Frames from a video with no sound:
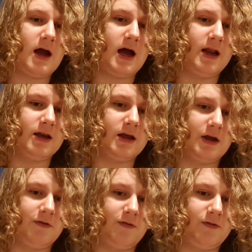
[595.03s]
And
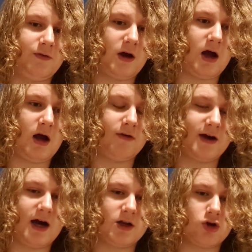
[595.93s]
if I've
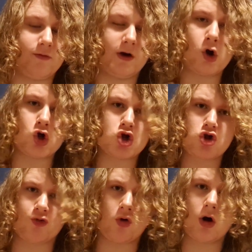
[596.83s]
had a very
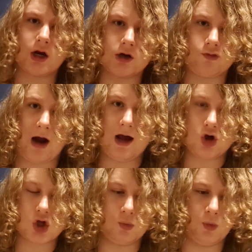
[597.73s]
strong
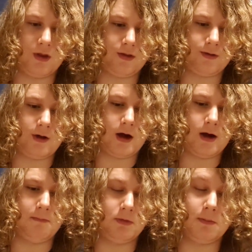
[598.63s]
interaction with
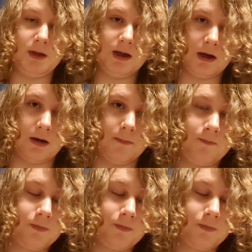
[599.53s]
the being.